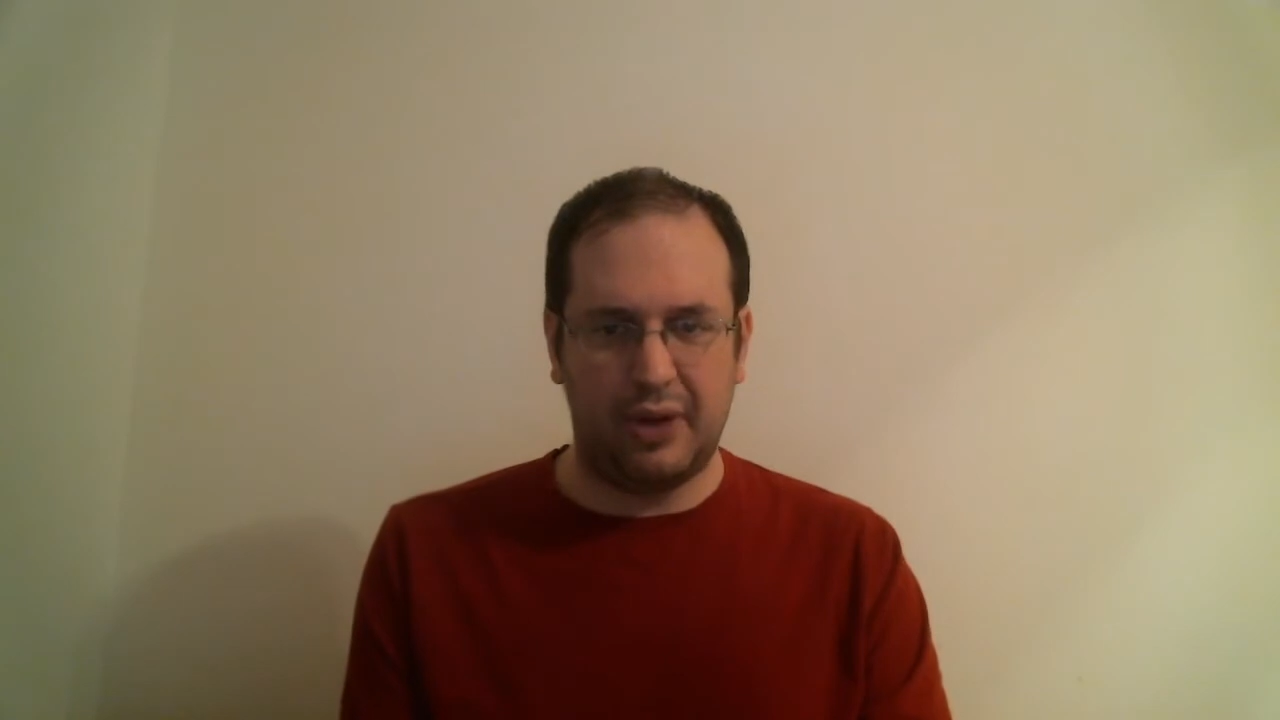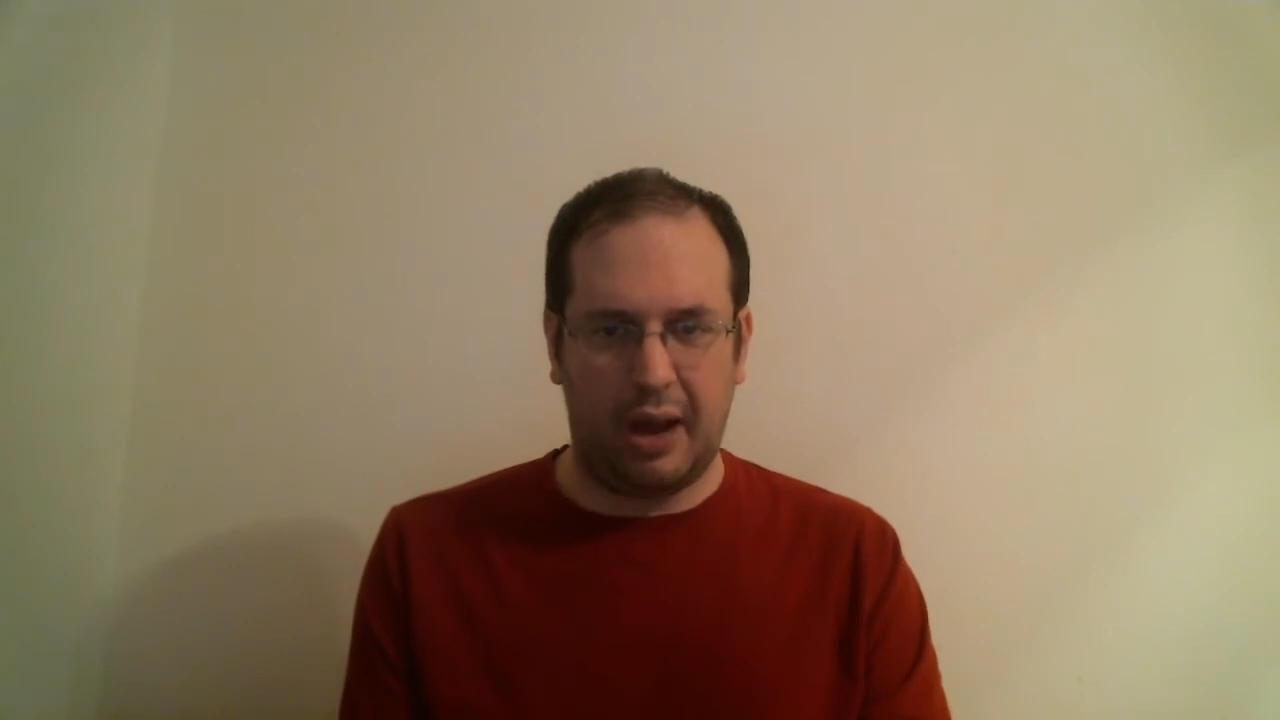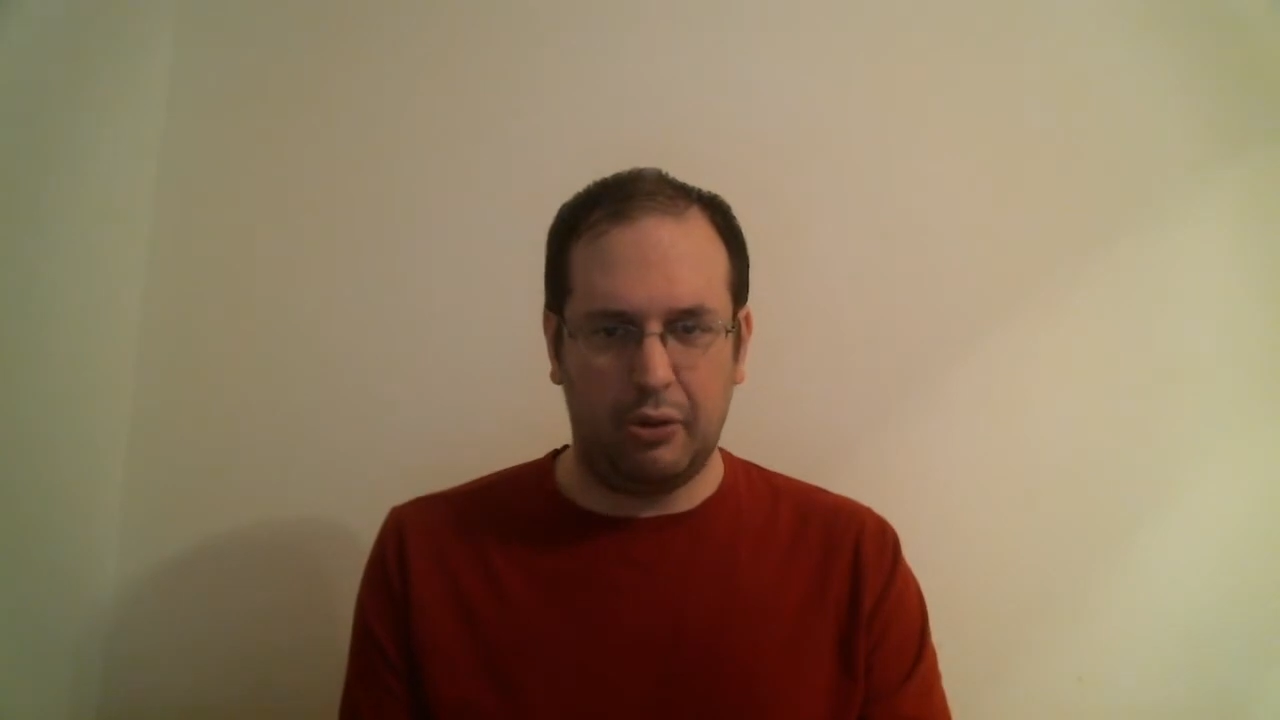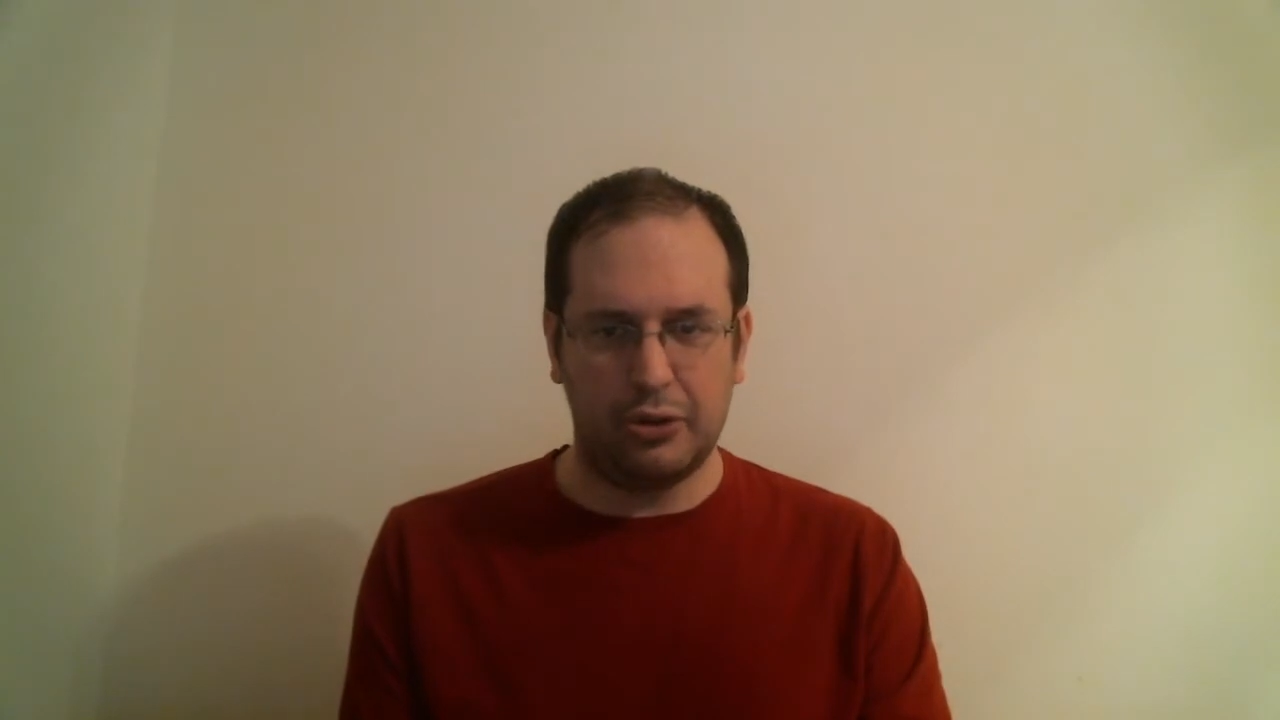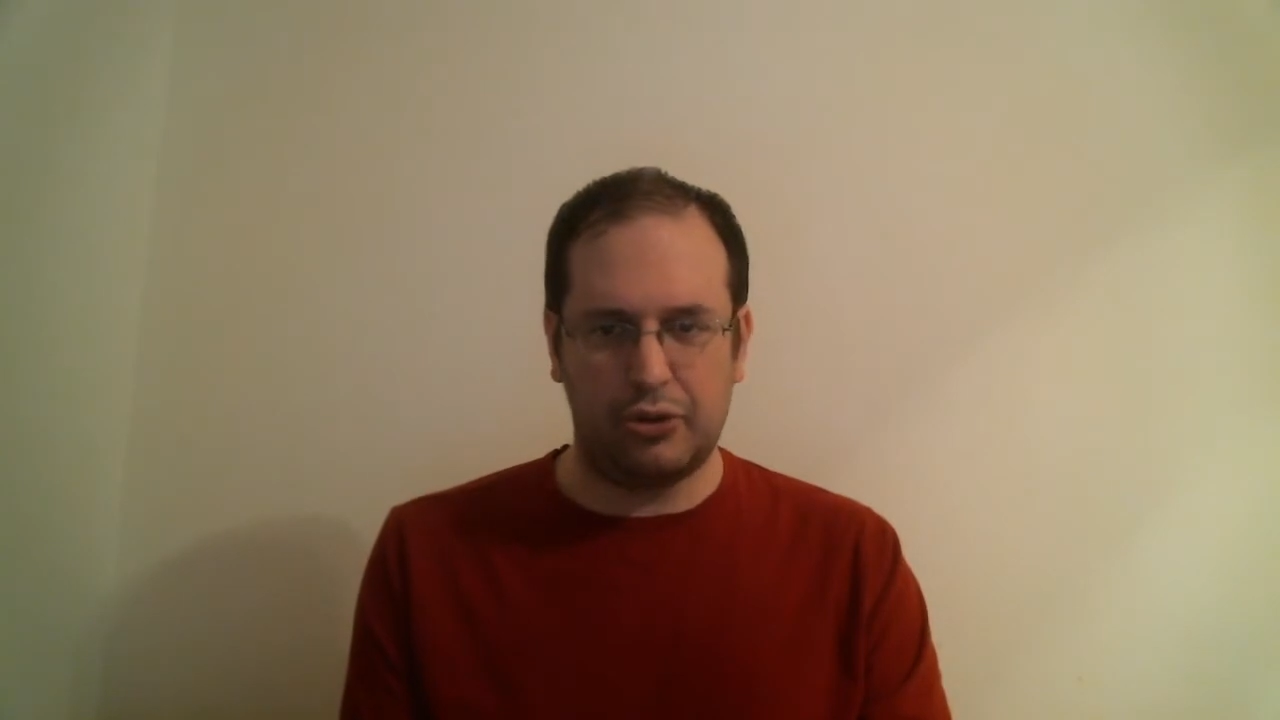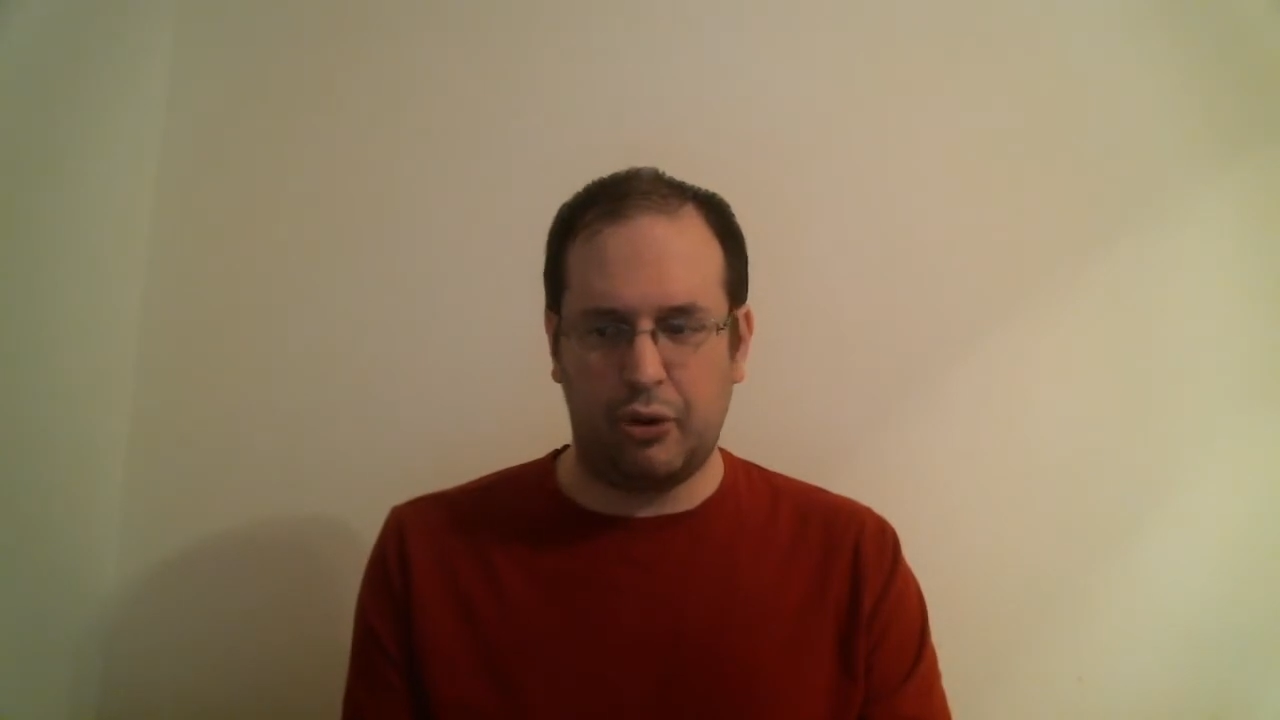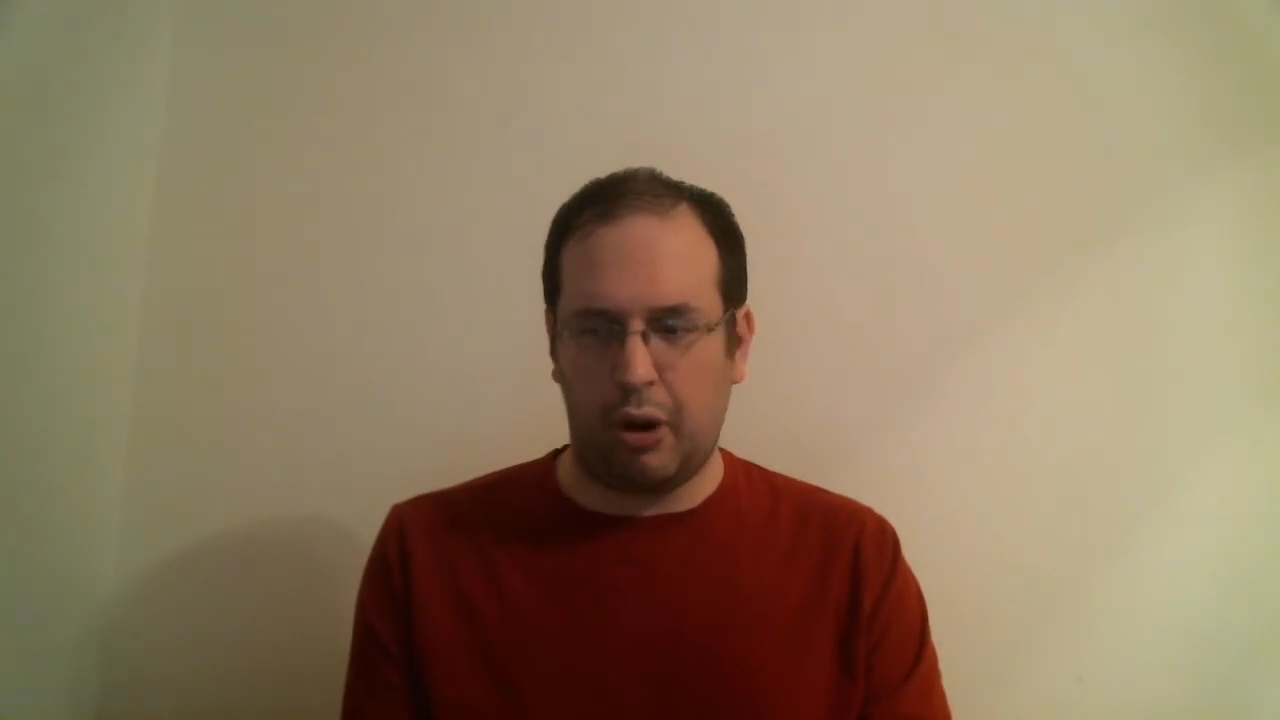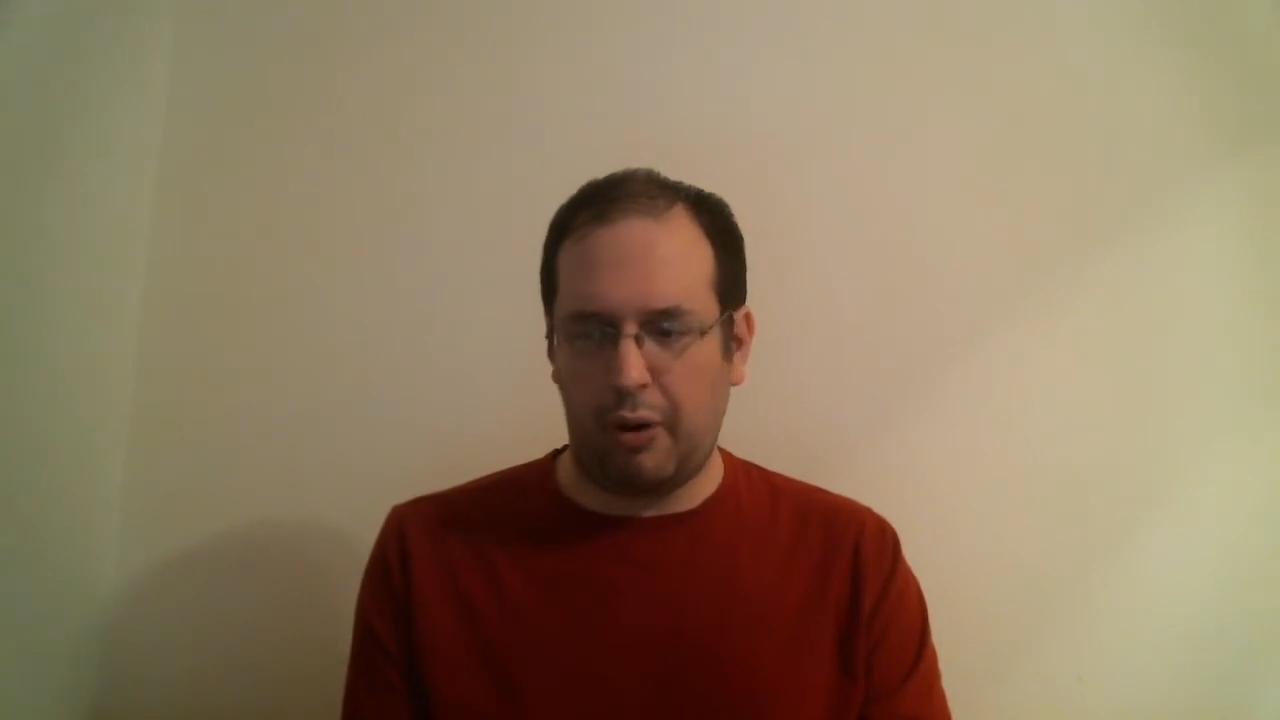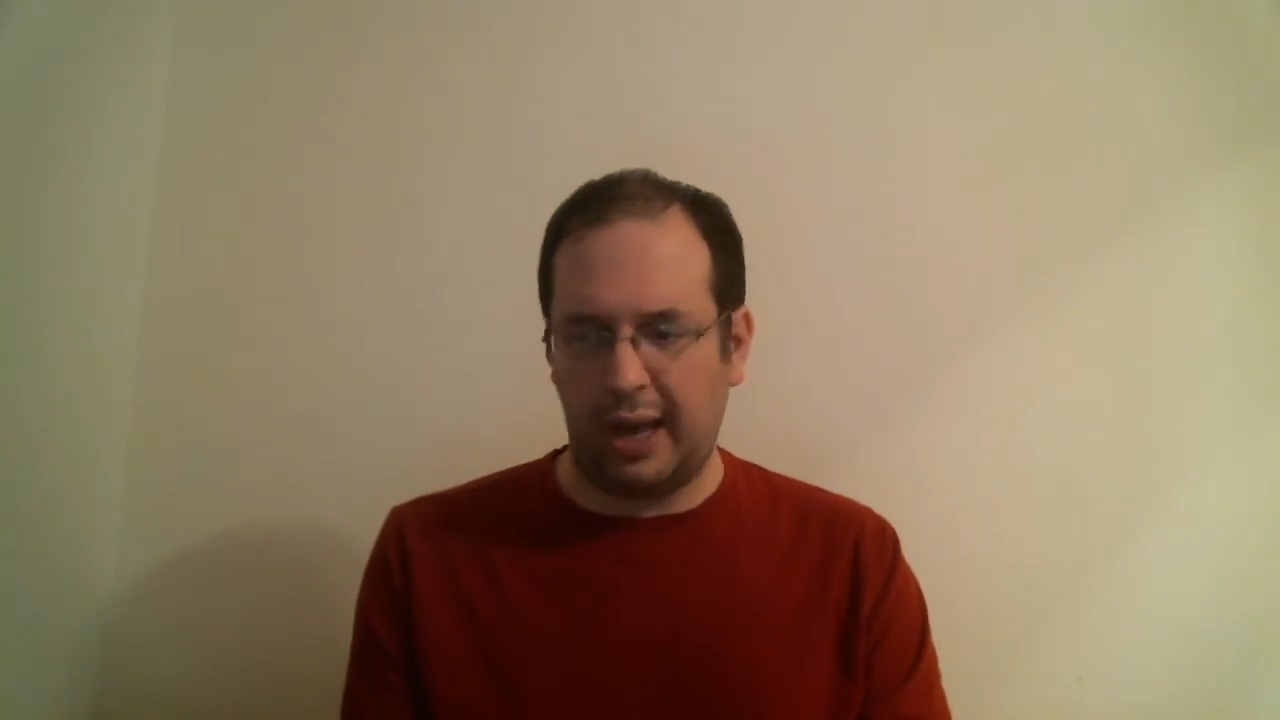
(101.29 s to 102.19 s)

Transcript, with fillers: flowers grow.